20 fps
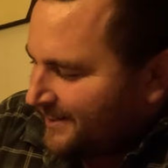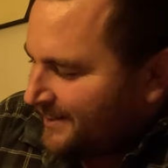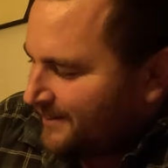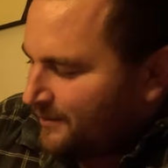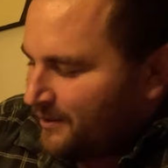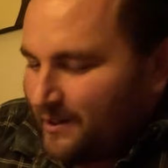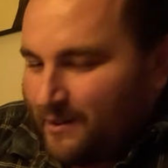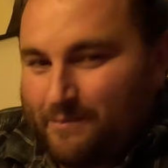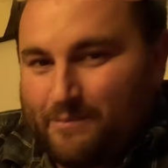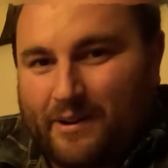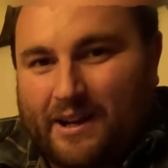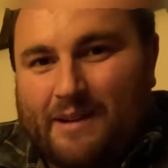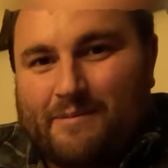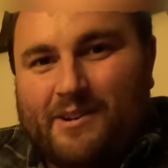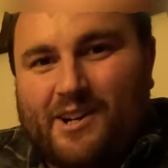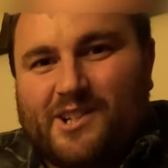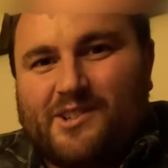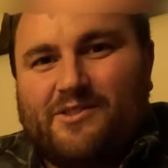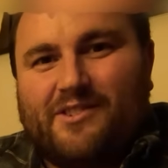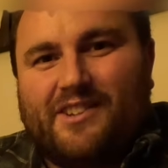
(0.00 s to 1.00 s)
We didn't pay
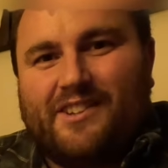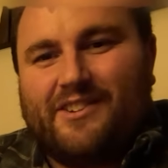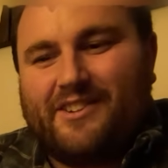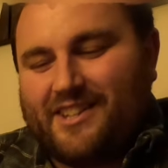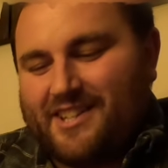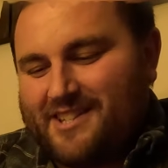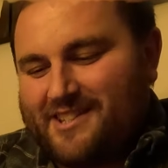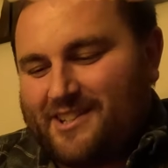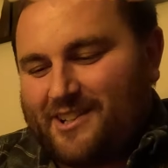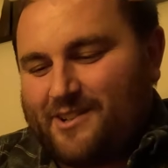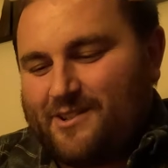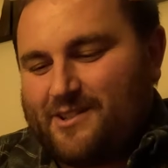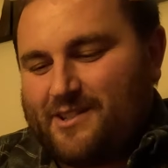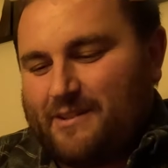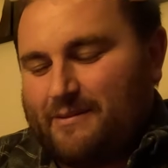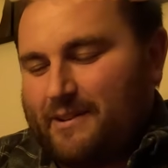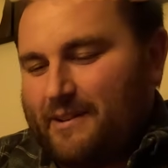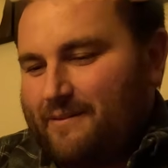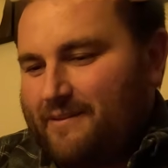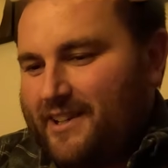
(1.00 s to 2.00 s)
much for this
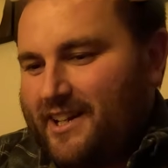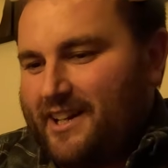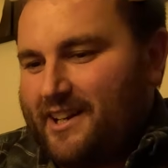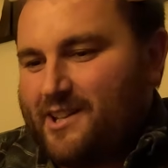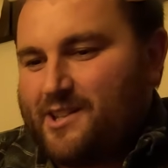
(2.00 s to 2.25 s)
toaster, but man,